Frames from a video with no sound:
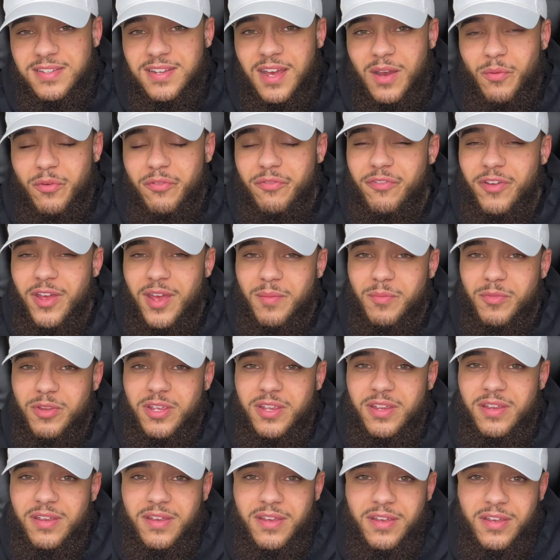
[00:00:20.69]
time with family.
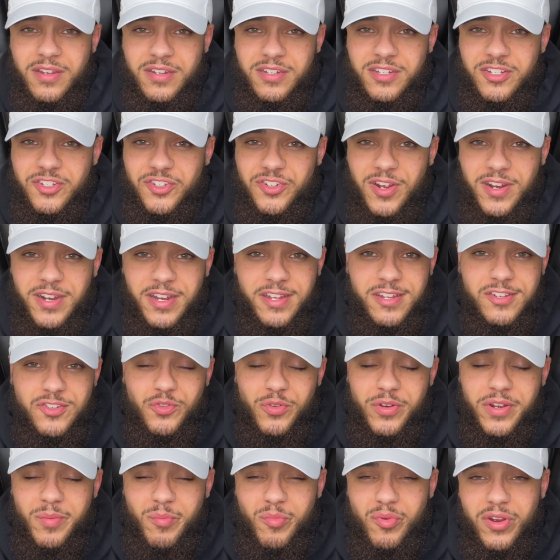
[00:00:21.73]
Just trying to
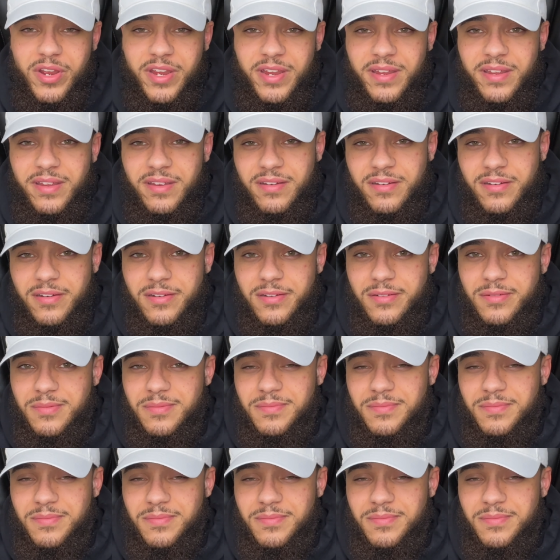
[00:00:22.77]
enjoy the break. Um,